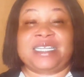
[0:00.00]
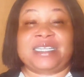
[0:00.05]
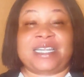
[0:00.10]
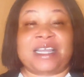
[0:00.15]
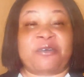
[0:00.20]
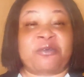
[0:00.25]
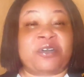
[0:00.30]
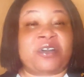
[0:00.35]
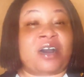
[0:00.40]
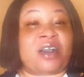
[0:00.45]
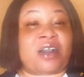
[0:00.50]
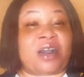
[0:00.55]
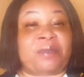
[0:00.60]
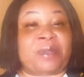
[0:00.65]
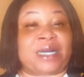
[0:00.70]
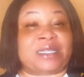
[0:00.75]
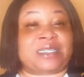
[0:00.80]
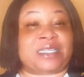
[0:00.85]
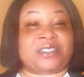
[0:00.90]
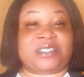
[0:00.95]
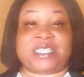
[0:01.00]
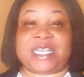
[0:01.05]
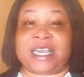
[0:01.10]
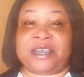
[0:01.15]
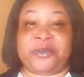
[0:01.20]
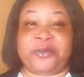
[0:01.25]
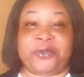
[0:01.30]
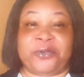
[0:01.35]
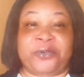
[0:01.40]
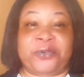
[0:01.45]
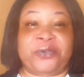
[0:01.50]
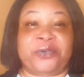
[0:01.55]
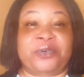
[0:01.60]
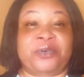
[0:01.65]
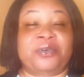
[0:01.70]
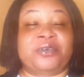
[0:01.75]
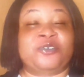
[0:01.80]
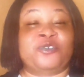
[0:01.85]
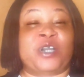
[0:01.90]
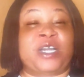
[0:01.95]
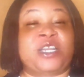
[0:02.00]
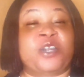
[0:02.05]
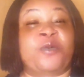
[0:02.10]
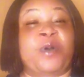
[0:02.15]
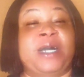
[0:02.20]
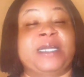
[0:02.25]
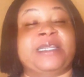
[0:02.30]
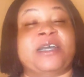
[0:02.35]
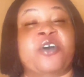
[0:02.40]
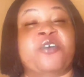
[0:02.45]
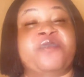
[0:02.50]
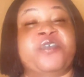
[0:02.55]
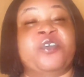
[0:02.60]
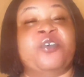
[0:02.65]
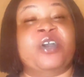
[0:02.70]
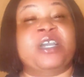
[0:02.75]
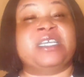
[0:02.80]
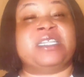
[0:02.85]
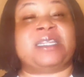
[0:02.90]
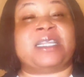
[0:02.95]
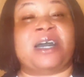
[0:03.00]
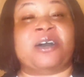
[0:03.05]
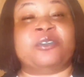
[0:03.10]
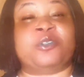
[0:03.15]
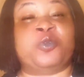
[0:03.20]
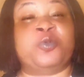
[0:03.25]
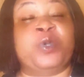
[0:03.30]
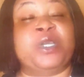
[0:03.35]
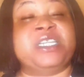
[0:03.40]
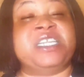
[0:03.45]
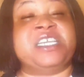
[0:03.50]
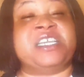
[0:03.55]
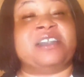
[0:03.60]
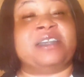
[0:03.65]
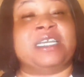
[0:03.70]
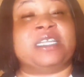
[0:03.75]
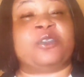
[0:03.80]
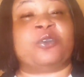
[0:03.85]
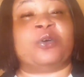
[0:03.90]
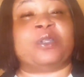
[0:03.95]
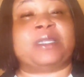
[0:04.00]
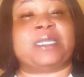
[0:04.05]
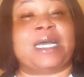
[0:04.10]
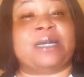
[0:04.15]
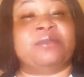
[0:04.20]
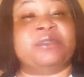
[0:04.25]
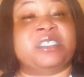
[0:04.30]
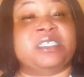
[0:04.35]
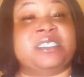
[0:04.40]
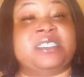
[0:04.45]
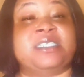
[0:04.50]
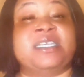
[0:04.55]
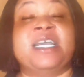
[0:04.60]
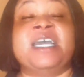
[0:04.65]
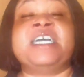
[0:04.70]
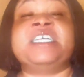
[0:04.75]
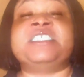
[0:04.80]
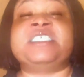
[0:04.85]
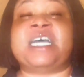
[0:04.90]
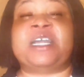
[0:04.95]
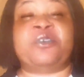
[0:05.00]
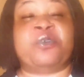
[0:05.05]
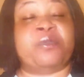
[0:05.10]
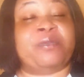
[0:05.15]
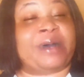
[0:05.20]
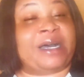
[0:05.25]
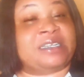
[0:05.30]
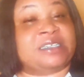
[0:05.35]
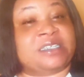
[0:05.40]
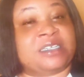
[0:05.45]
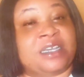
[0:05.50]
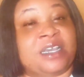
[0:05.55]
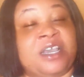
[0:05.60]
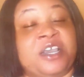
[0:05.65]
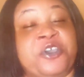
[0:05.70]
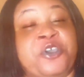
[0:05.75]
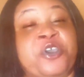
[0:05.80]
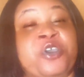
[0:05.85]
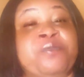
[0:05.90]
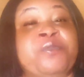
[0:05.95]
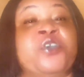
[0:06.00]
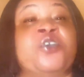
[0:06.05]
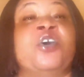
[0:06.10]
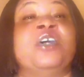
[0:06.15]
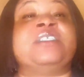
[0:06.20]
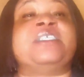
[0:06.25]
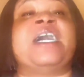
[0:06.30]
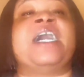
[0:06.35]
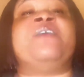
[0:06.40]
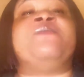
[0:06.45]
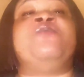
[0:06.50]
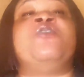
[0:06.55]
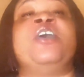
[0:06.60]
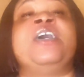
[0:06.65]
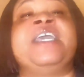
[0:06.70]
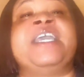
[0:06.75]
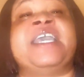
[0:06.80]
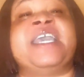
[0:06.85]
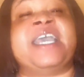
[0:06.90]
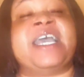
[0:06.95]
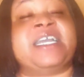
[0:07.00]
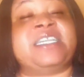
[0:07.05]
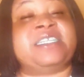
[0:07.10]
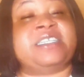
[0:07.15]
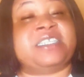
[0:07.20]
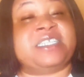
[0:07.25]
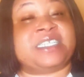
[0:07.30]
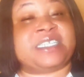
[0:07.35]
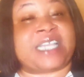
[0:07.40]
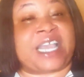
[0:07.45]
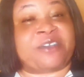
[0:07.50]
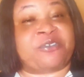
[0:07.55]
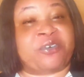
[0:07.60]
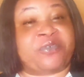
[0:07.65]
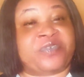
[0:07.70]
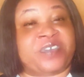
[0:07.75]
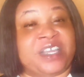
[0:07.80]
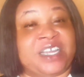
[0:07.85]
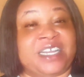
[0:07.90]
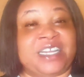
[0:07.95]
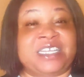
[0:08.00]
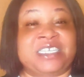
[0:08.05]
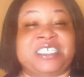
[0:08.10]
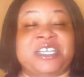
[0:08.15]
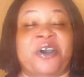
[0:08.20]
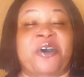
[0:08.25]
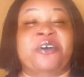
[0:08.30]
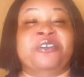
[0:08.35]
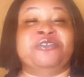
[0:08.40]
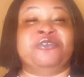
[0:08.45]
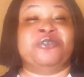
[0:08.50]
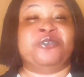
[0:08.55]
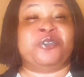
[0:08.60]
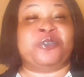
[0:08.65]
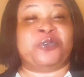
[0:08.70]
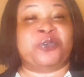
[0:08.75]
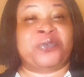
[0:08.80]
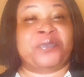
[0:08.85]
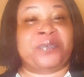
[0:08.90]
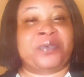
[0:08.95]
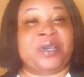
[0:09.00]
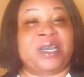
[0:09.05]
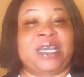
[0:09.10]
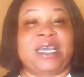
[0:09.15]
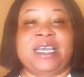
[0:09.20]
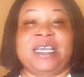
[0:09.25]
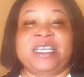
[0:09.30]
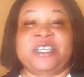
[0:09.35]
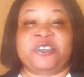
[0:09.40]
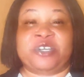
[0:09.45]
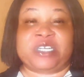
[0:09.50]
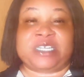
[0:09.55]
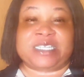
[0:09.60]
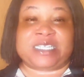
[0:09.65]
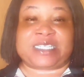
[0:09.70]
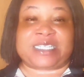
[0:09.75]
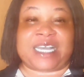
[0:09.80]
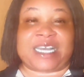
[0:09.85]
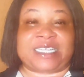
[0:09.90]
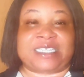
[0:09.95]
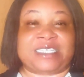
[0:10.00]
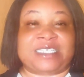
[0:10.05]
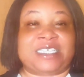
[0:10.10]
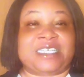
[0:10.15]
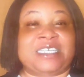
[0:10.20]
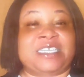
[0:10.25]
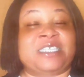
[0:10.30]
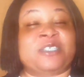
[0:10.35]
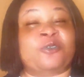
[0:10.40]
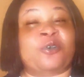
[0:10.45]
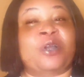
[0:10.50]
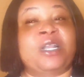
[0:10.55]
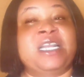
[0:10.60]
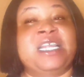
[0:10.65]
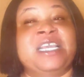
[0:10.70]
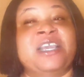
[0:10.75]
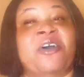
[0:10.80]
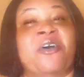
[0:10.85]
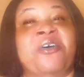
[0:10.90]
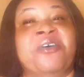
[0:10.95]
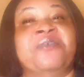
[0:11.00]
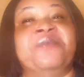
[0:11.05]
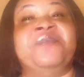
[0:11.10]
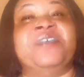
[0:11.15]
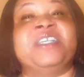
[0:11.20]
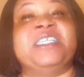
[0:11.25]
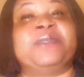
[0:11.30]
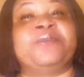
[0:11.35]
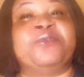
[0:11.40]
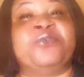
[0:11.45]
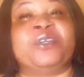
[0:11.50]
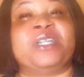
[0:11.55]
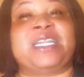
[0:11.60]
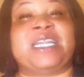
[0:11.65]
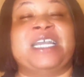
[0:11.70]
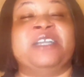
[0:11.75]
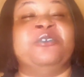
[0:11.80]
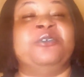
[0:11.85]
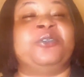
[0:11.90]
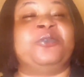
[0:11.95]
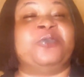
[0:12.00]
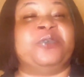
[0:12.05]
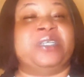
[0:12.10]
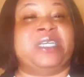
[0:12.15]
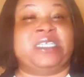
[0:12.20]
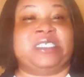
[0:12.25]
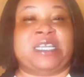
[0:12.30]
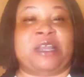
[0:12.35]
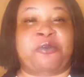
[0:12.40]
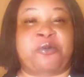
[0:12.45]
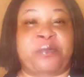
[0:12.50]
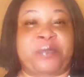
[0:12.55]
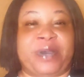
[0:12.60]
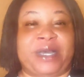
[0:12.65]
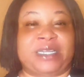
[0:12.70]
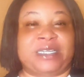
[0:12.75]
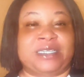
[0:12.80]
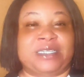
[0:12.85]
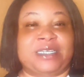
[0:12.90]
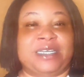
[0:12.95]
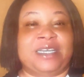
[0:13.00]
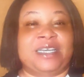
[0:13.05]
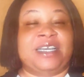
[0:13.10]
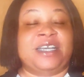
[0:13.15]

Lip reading: They will not come out to tell you, You are the one that will figure it out. We, the creator, termed it shadow band, because I have not heard this kind of English on YouTube. You understand? It's only on Facebook that I used to hear shadow band.